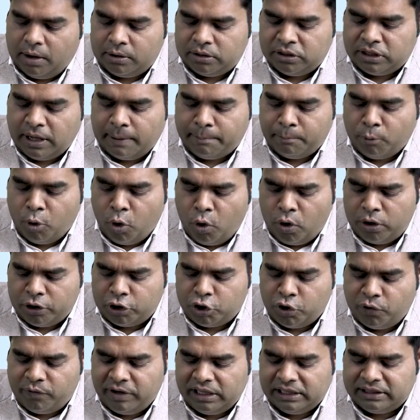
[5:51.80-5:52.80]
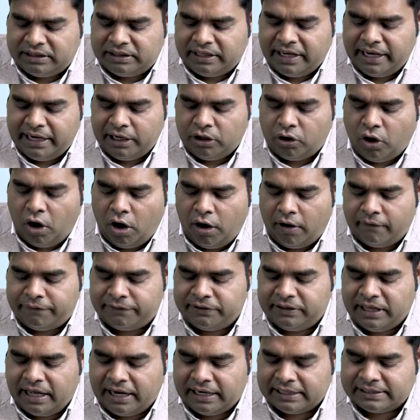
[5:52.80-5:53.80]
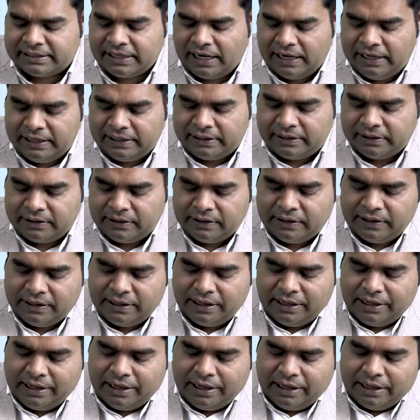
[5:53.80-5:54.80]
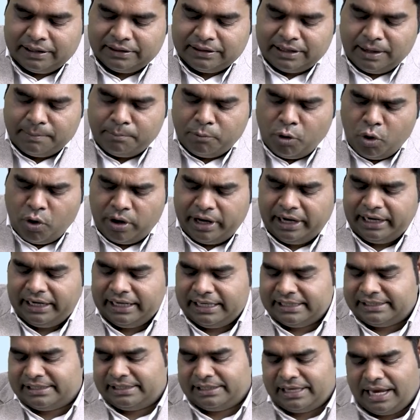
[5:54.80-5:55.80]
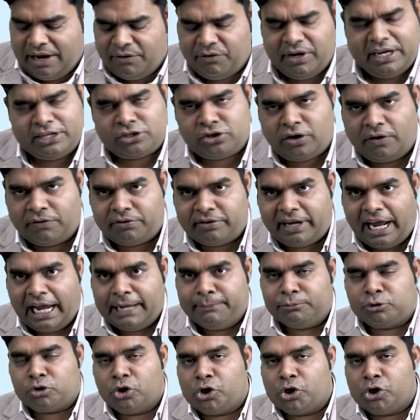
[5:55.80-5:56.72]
The more you will think of the result, the more it is a waste of time.